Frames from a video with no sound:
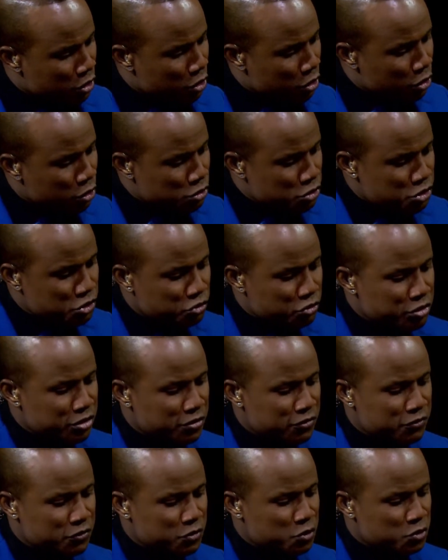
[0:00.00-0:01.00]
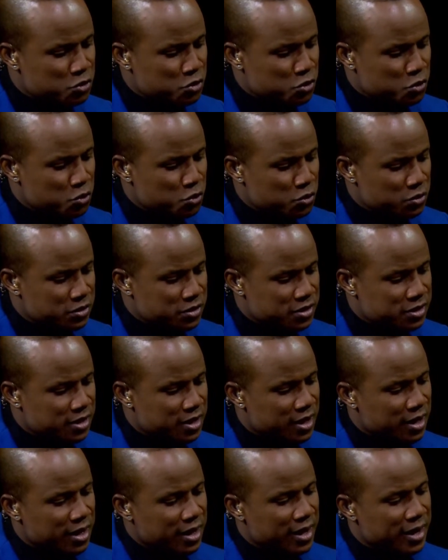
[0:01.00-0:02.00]
clustering a few schools,
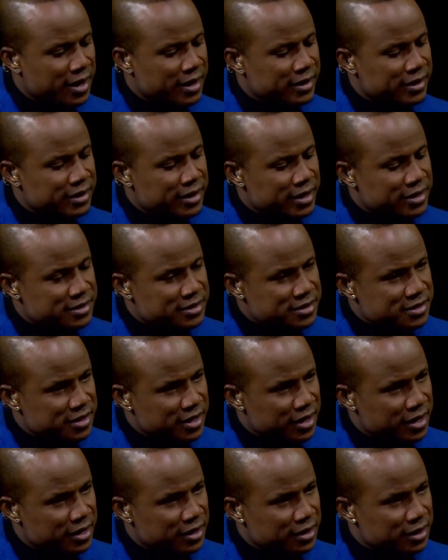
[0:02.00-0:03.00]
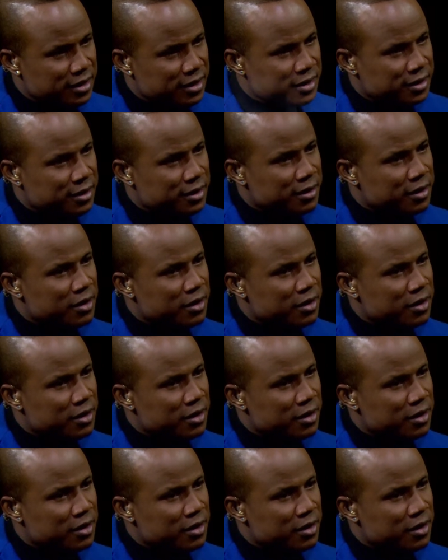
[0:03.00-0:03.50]
and assigning